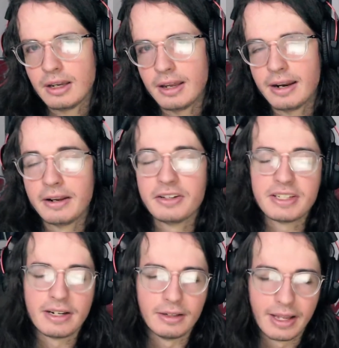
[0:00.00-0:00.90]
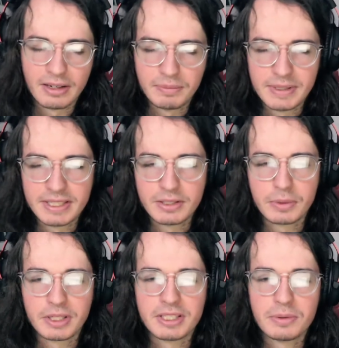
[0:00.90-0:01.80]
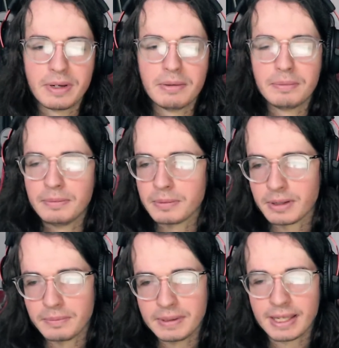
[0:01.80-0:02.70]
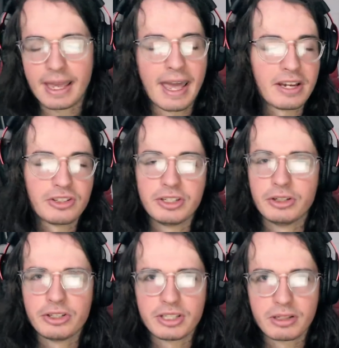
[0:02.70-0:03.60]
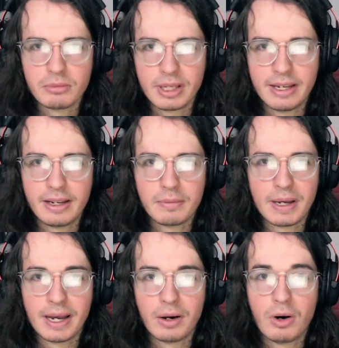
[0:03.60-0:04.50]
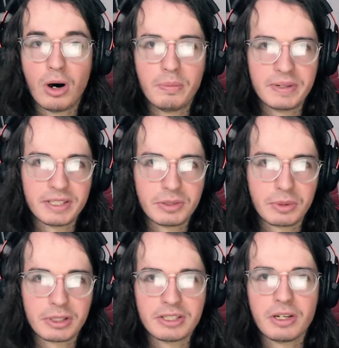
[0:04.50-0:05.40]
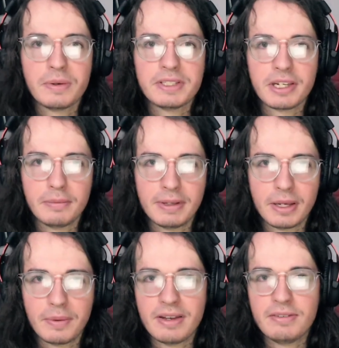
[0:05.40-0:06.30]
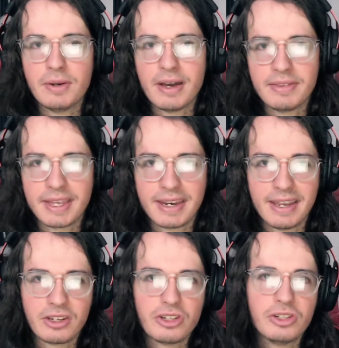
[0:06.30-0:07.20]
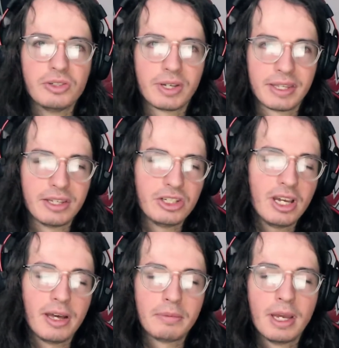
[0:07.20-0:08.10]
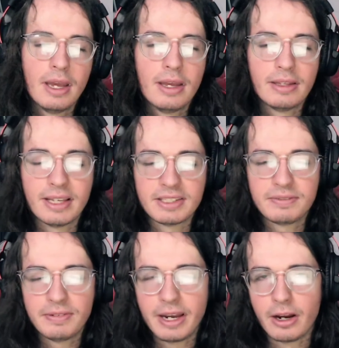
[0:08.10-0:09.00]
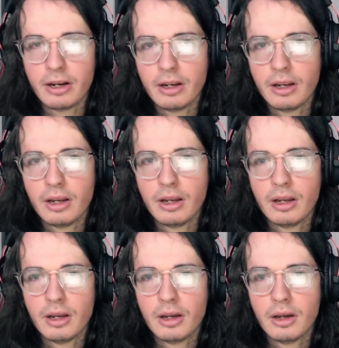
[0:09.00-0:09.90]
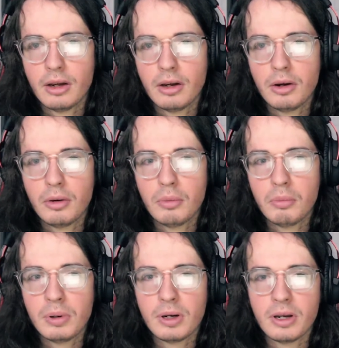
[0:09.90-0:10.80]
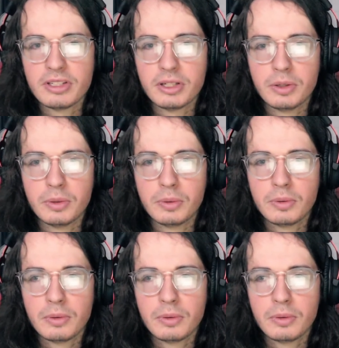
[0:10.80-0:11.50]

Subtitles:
And I understand a lot of business works this way, and people are going to be like, Ashley, you're just complaining about how all business works. It's always going to be that way. If you have the connections, you'll get the job. That's fair. But also,